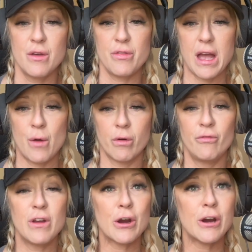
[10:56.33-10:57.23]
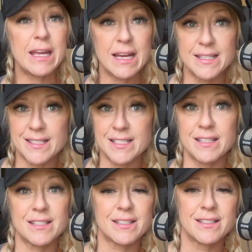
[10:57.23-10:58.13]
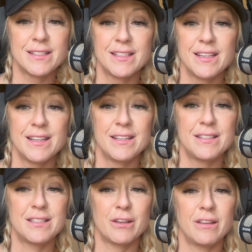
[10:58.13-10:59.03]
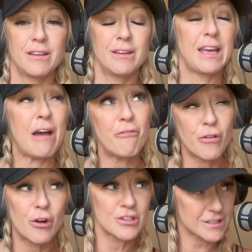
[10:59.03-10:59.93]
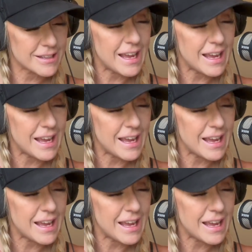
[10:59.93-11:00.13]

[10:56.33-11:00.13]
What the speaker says: that were very hesitant to, at first,